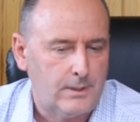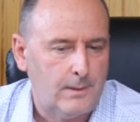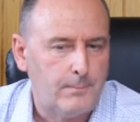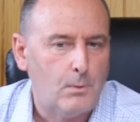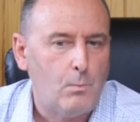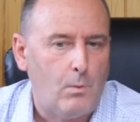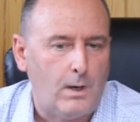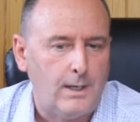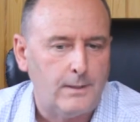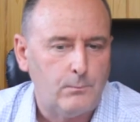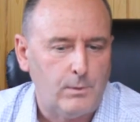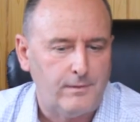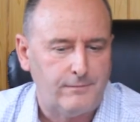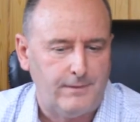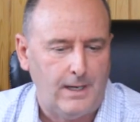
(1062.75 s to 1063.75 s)
Number one,
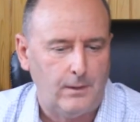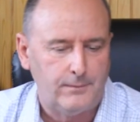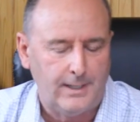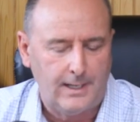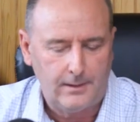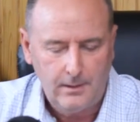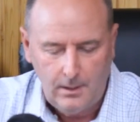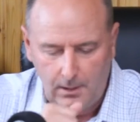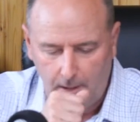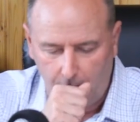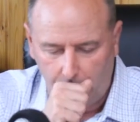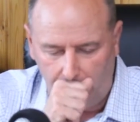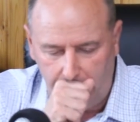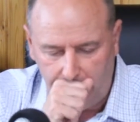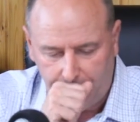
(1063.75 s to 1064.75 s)
we found that
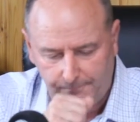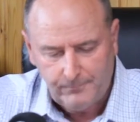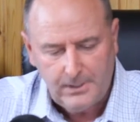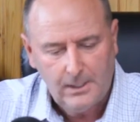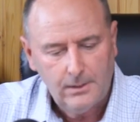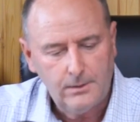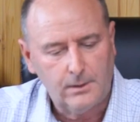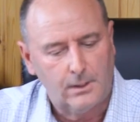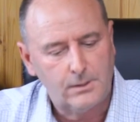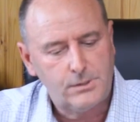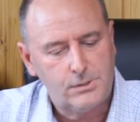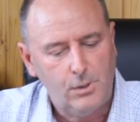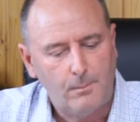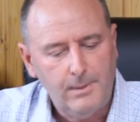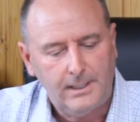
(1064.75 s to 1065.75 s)
there are
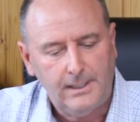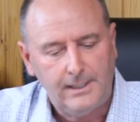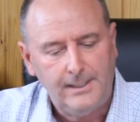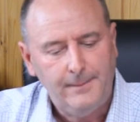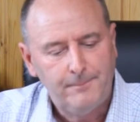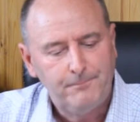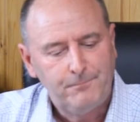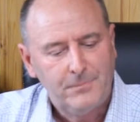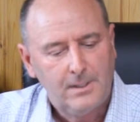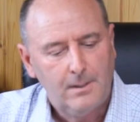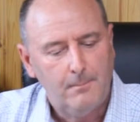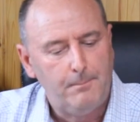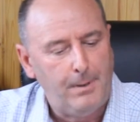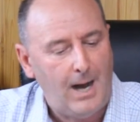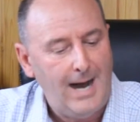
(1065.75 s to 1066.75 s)
so many
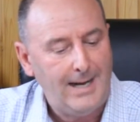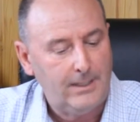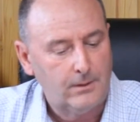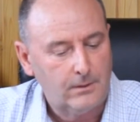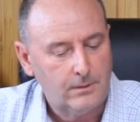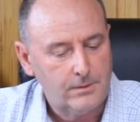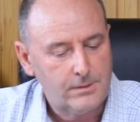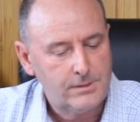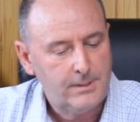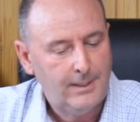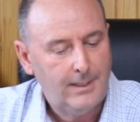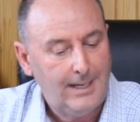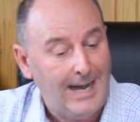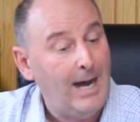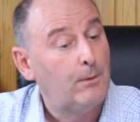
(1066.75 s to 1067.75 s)
buyers
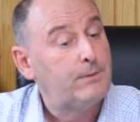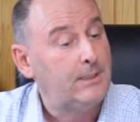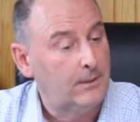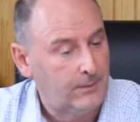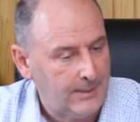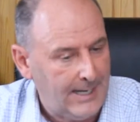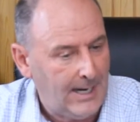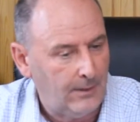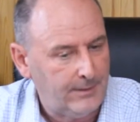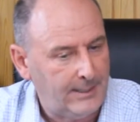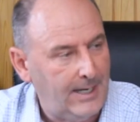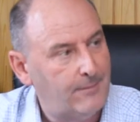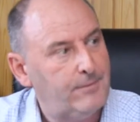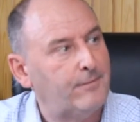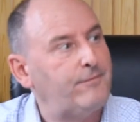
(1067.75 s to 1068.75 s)
out there now that
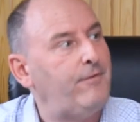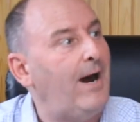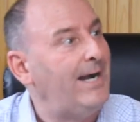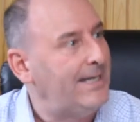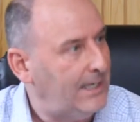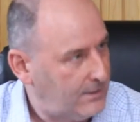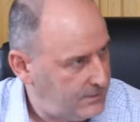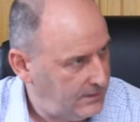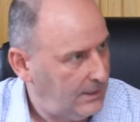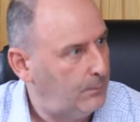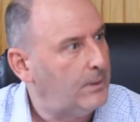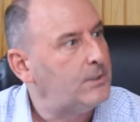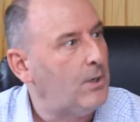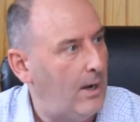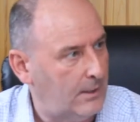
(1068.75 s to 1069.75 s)
have the financing that we
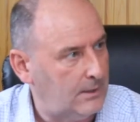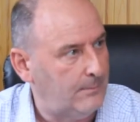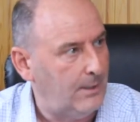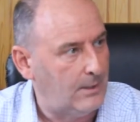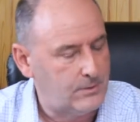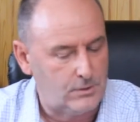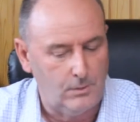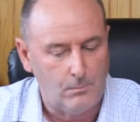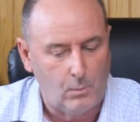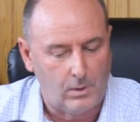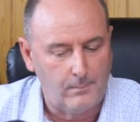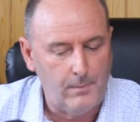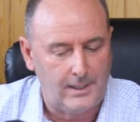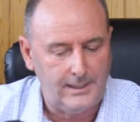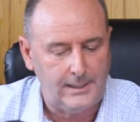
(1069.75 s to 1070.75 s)
talked about. So more
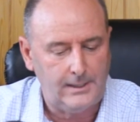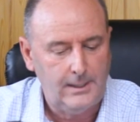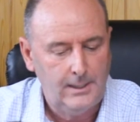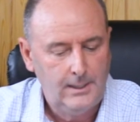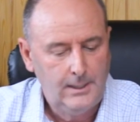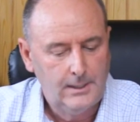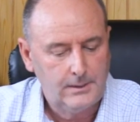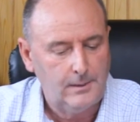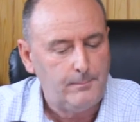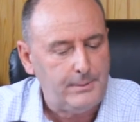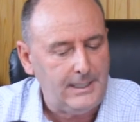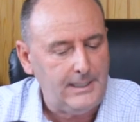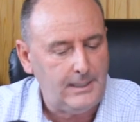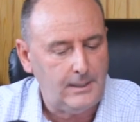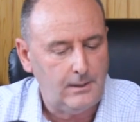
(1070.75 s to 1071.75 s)
money
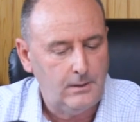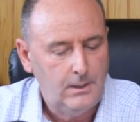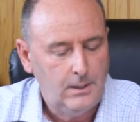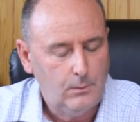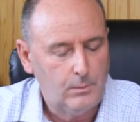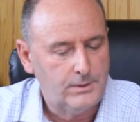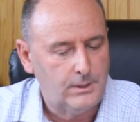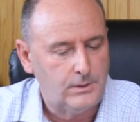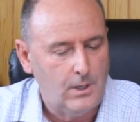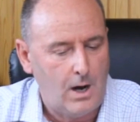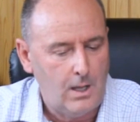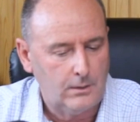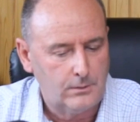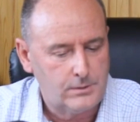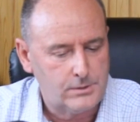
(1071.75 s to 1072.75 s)
competing with the
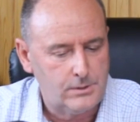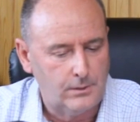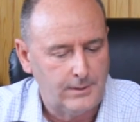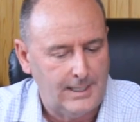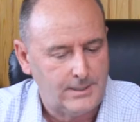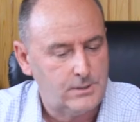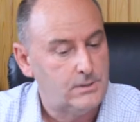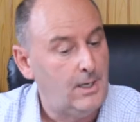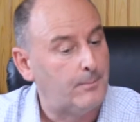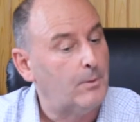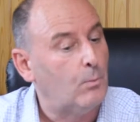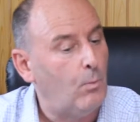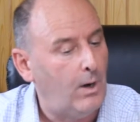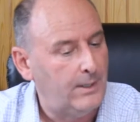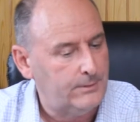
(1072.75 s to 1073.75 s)
dollars. So that's number
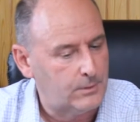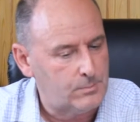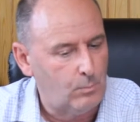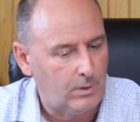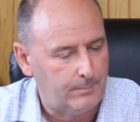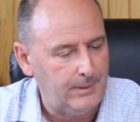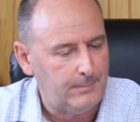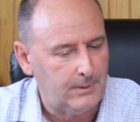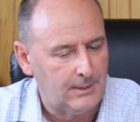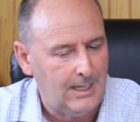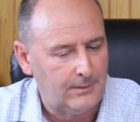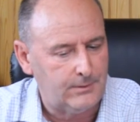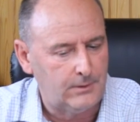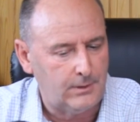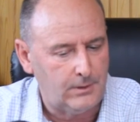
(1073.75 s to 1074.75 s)
one. There's more people
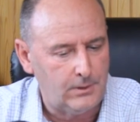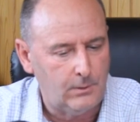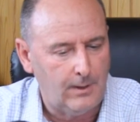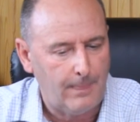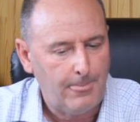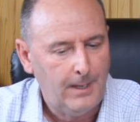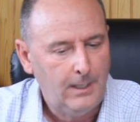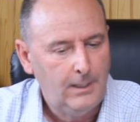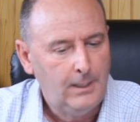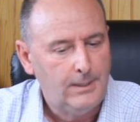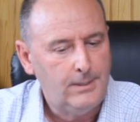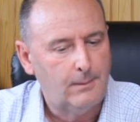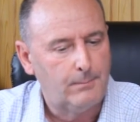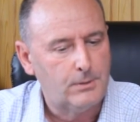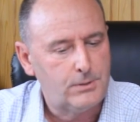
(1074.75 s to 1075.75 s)
out there to do it.
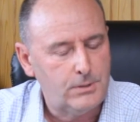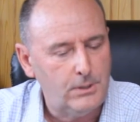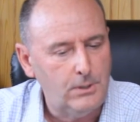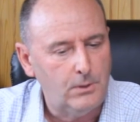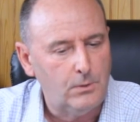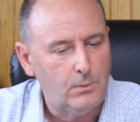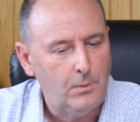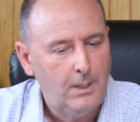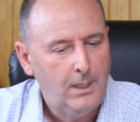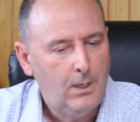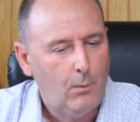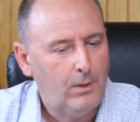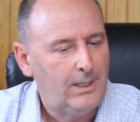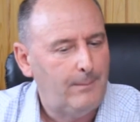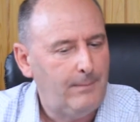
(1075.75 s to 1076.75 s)
Number two,
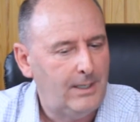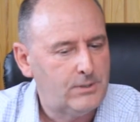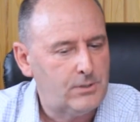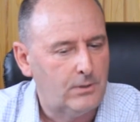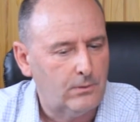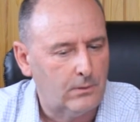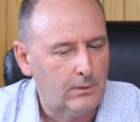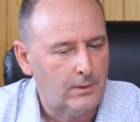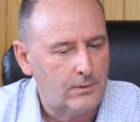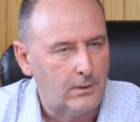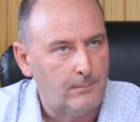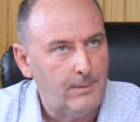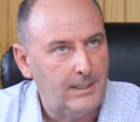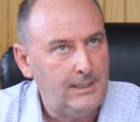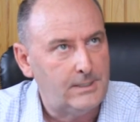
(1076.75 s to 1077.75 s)
when I mentioned earlier, there are
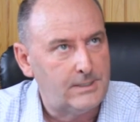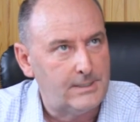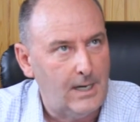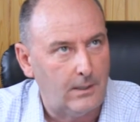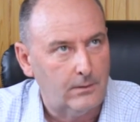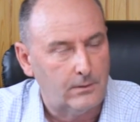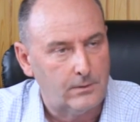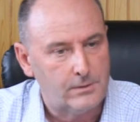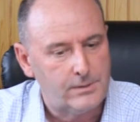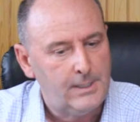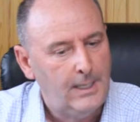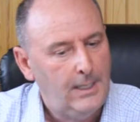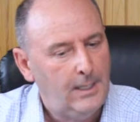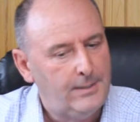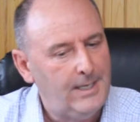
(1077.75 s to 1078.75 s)
many sellers
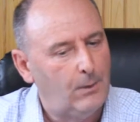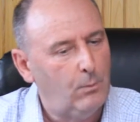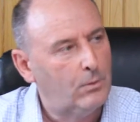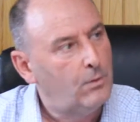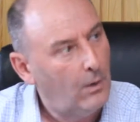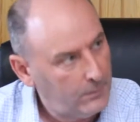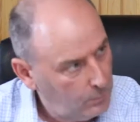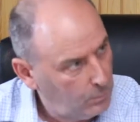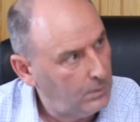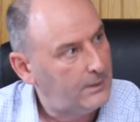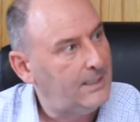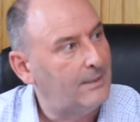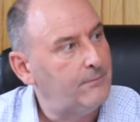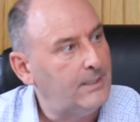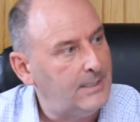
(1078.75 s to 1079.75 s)
that will go to work
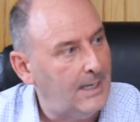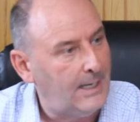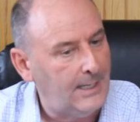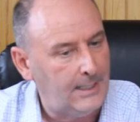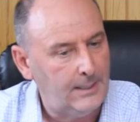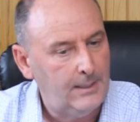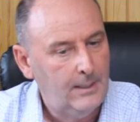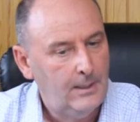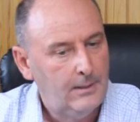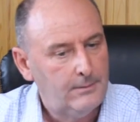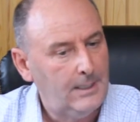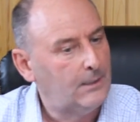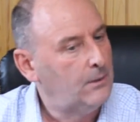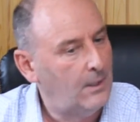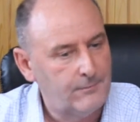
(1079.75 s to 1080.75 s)
every day.
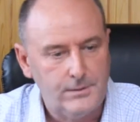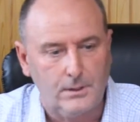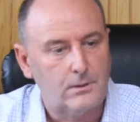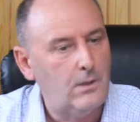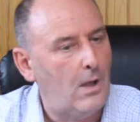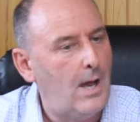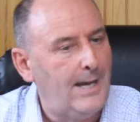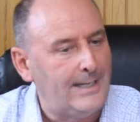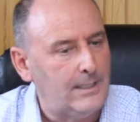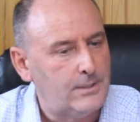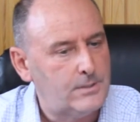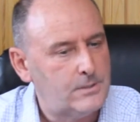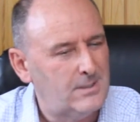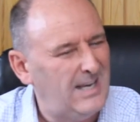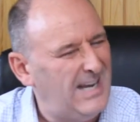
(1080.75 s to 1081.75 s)
They love their
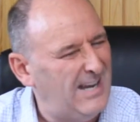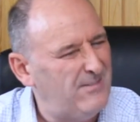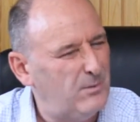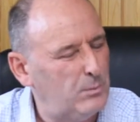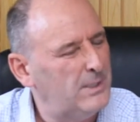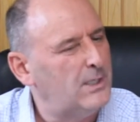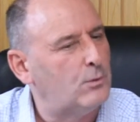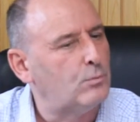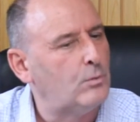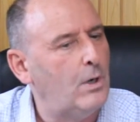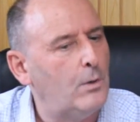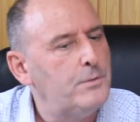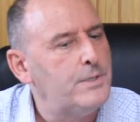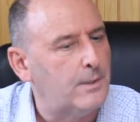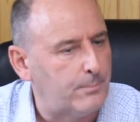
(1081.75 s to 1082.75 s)
clients. They haven't really
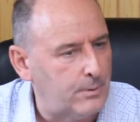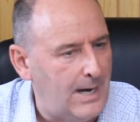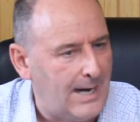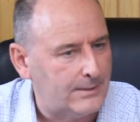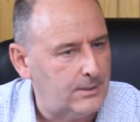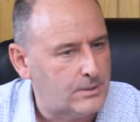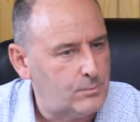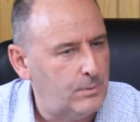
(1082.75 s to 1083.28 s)
grown their practice.